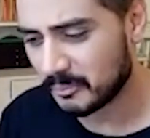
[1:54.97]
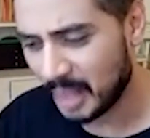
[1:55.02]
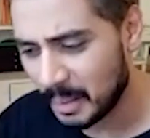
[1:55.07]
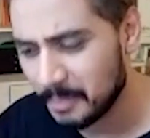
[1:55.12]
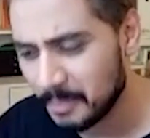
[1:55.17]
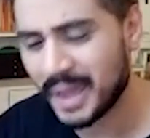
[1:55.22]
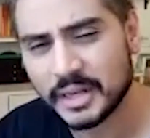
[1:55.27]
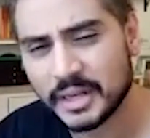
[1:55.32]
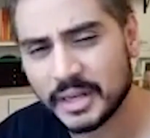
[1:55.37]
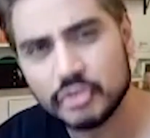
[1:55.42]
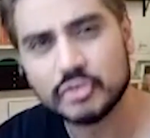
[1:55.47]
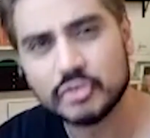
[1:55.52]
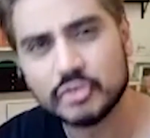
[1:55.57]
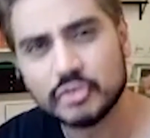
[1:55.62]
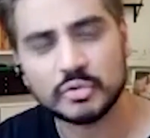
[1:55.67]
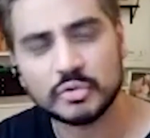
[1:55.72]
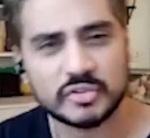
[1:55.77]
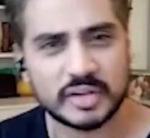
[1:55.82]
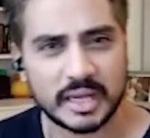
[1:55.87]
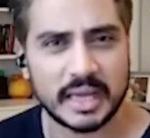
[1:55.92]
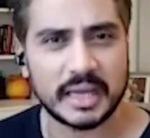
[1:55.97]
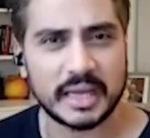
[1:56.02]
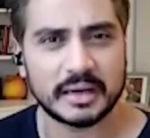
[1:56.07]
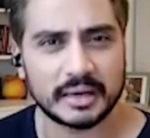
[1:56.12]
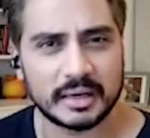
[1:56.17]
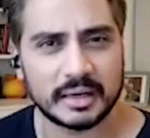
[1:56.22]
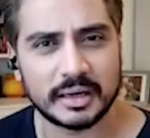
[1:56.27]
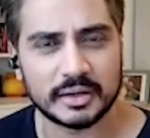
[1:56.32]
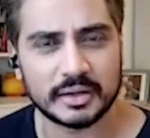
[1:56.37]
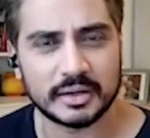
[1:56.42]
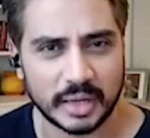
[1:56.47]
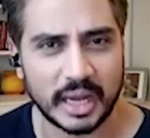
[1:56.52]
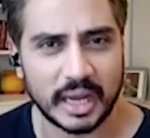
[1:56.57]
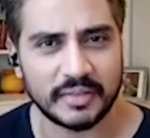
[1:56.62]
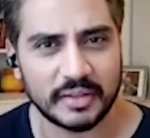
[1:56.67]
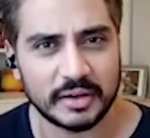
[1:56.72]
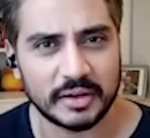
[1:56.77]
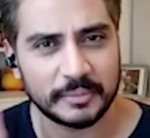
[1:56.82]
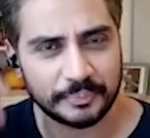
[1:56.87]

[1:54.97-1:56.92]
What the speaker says: managed to stay together